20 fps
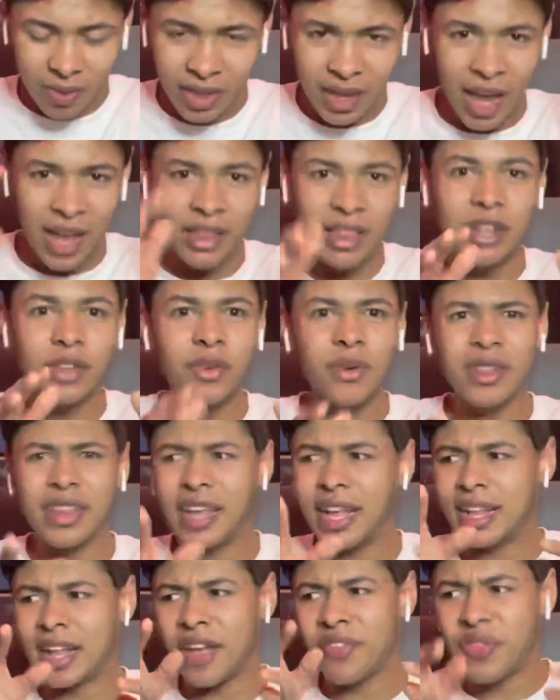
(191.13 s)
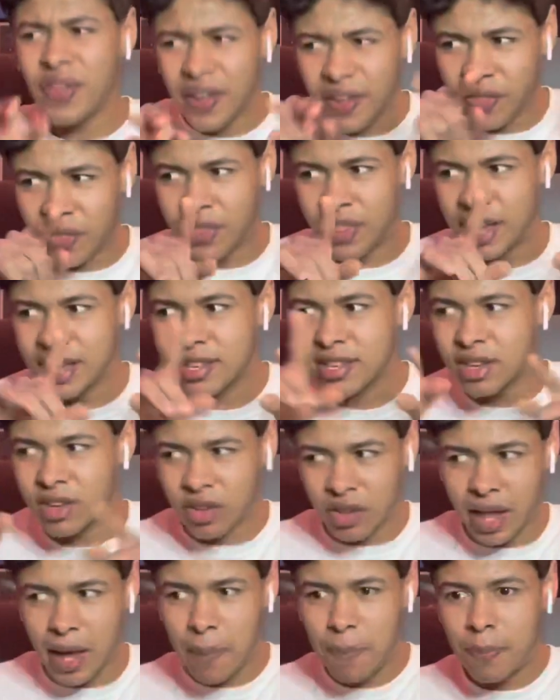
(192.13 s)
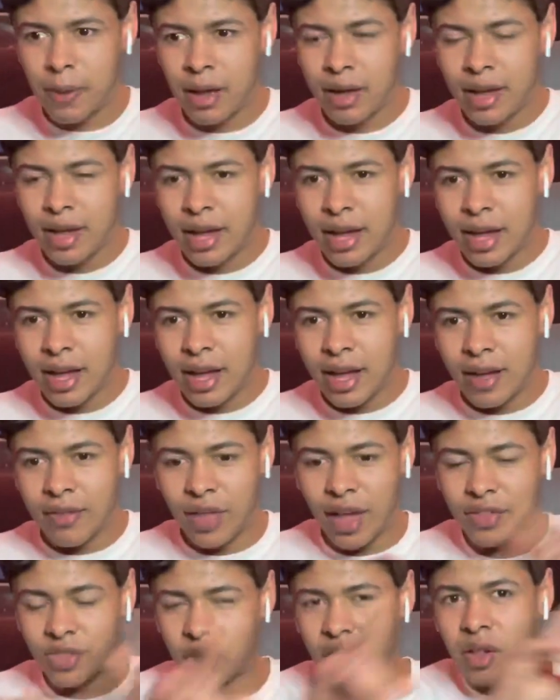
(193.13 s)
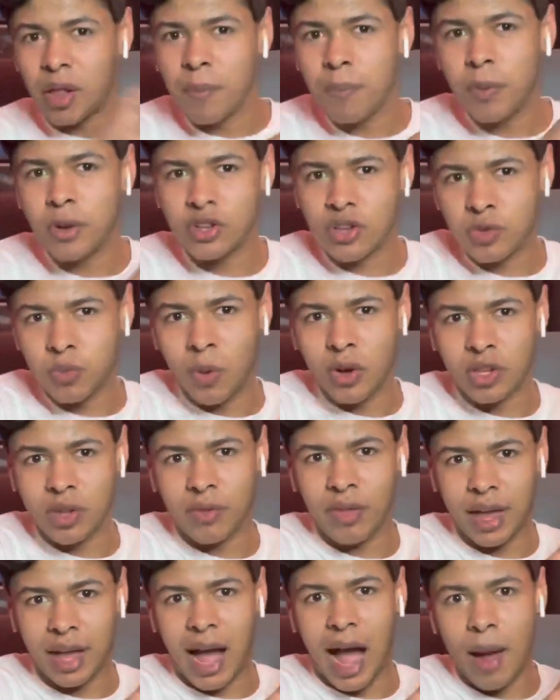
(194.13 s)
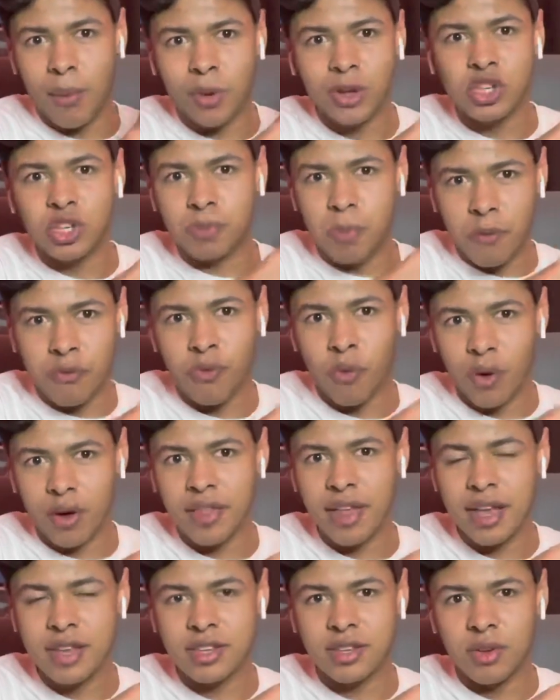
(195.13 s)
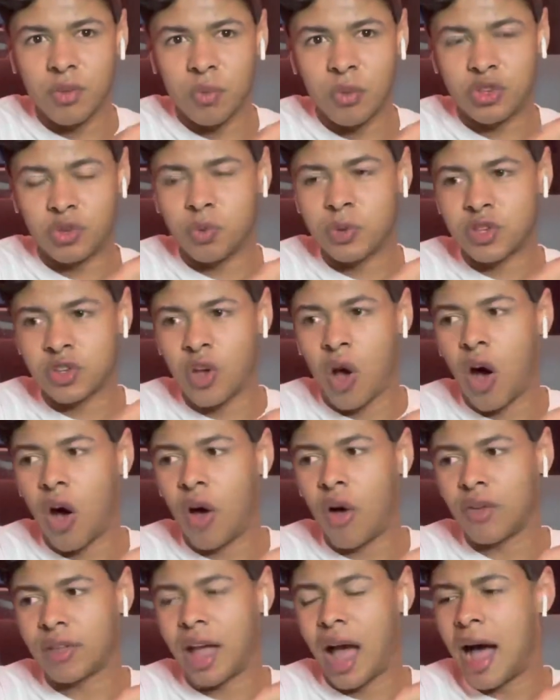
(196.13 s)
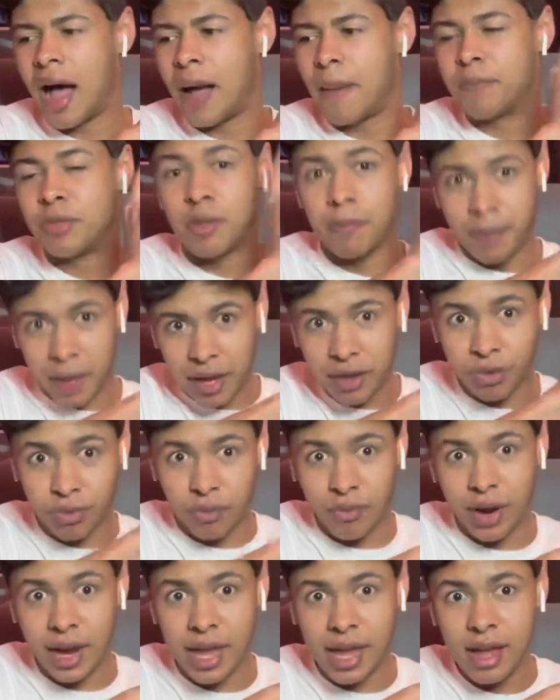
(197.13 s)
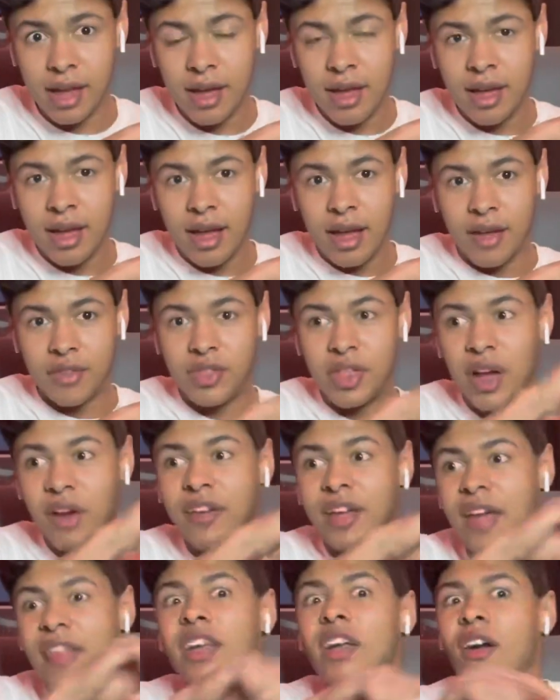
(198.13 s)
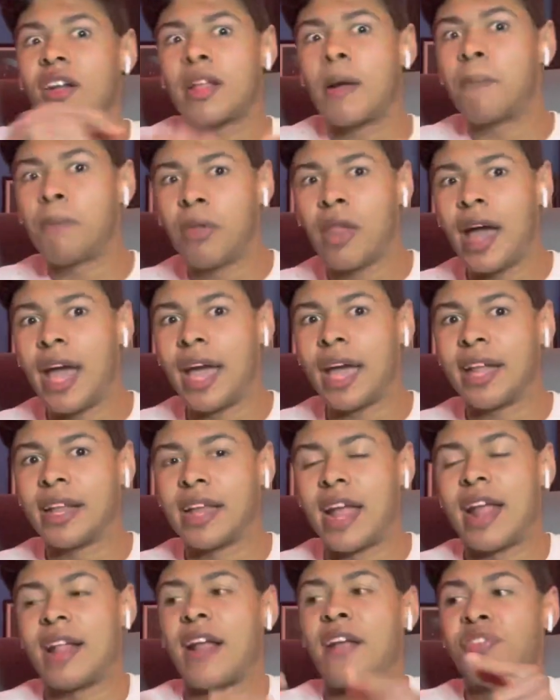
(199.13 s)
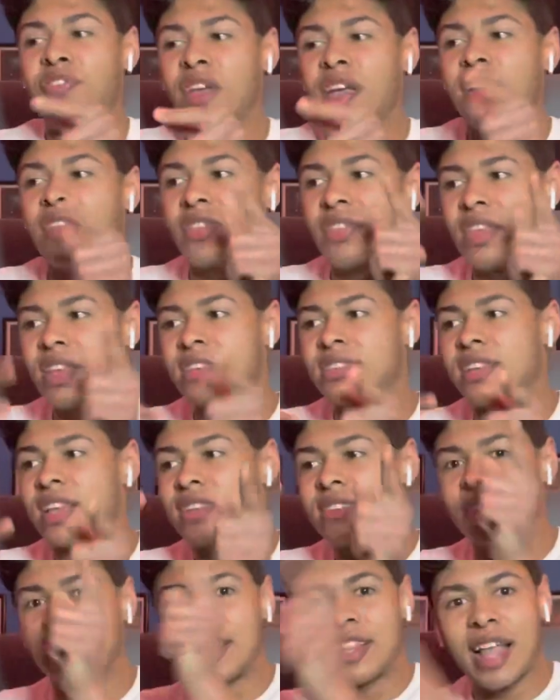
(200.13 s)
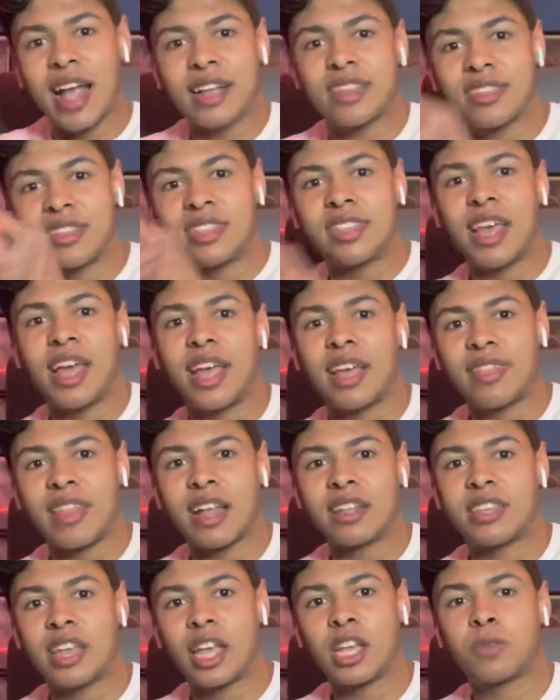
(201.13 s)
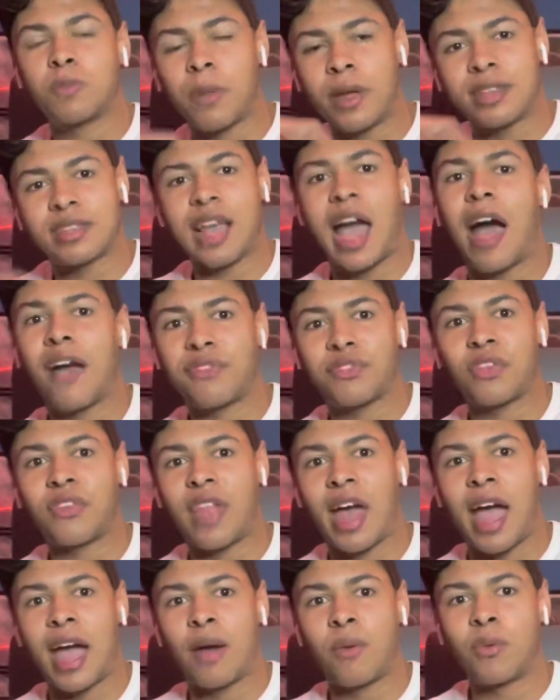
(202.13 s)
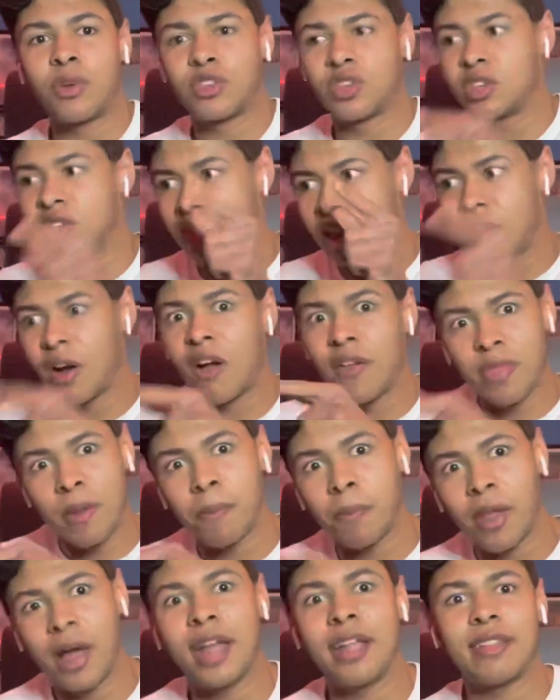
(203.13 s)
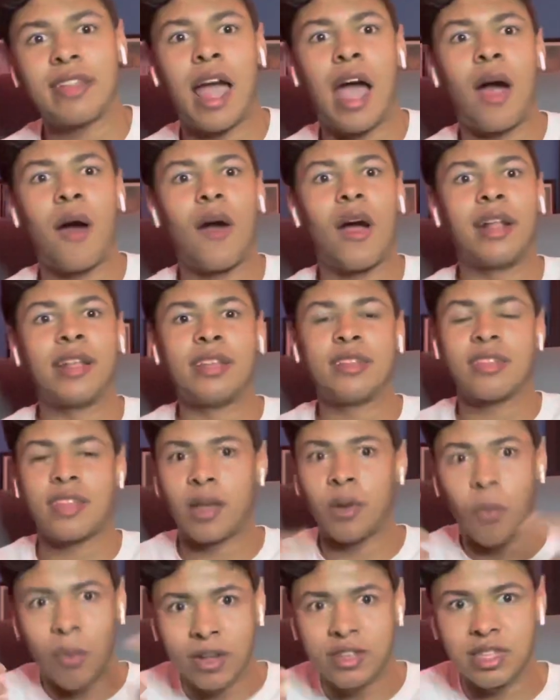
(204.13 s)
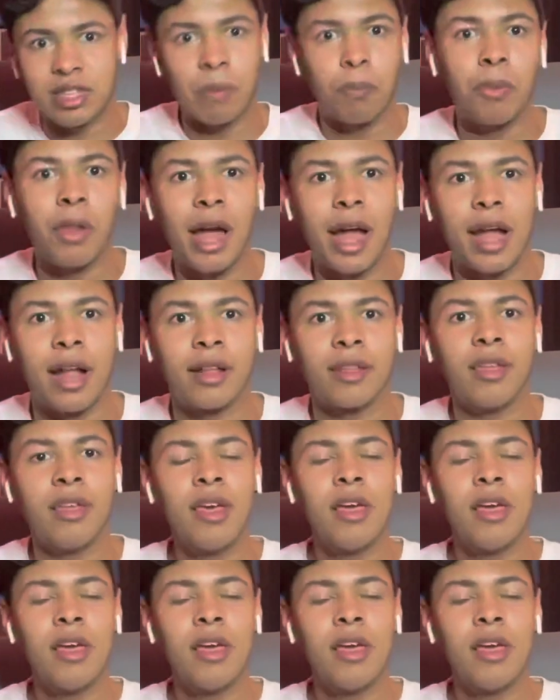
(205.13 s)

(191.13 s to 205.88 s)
literally, and I think this clip, like the clip we just watched, like I watched before this, which was called The Big Three, they're getting on a plane, and I think this is the next thing that takes place after that, which is they're on the plane now, and he's like, what's the plan?